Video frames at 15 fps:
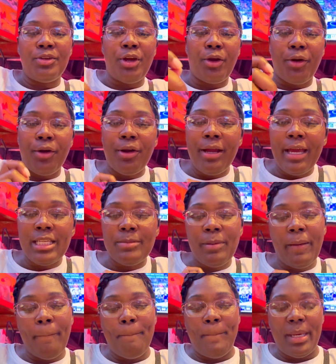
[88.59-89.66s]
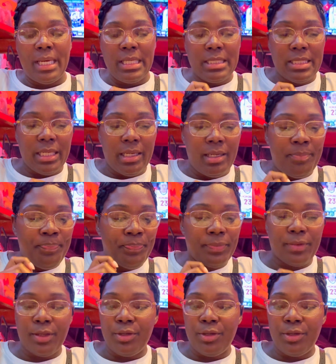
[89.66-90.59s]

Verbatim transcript: your girl has been busy.